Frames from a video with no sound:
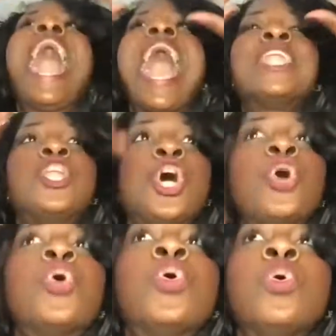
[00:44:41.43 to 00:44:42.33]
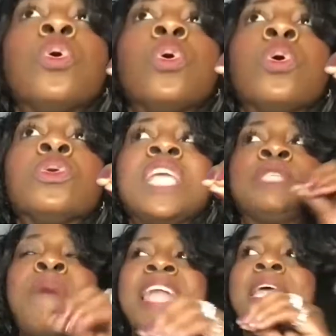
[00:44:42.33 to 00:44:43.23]
I knew This
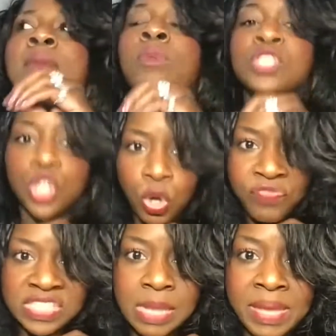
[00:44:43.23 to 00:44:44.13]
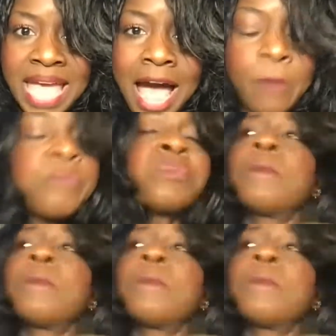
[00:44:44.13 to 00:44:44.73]
pandemic was new for some of y'all